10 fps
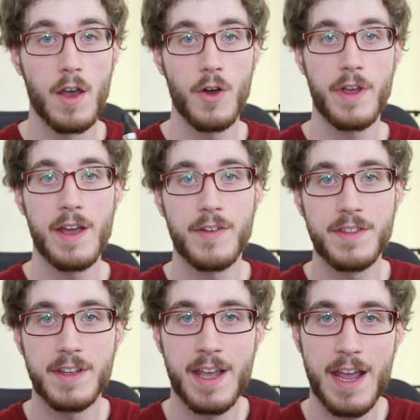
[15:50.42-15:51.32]
Okay, I've
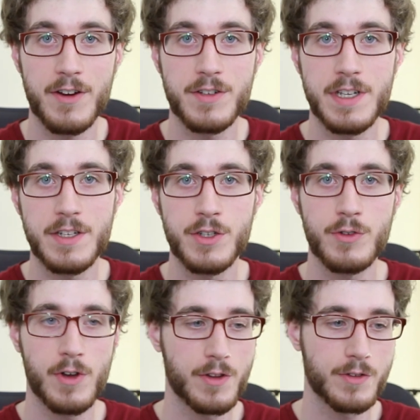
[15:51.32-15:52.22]
got the Kanger
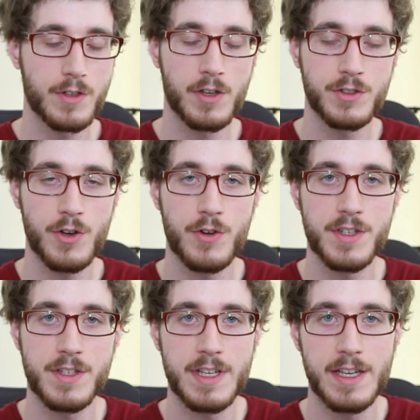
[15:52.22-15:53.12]
T2, also known
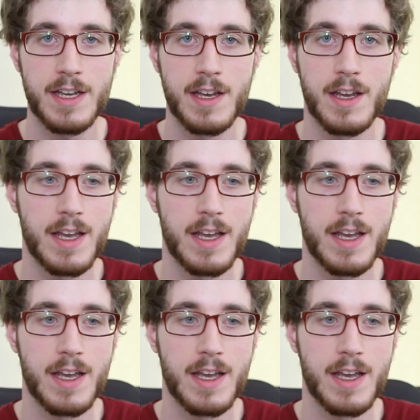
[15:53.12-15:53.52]
as the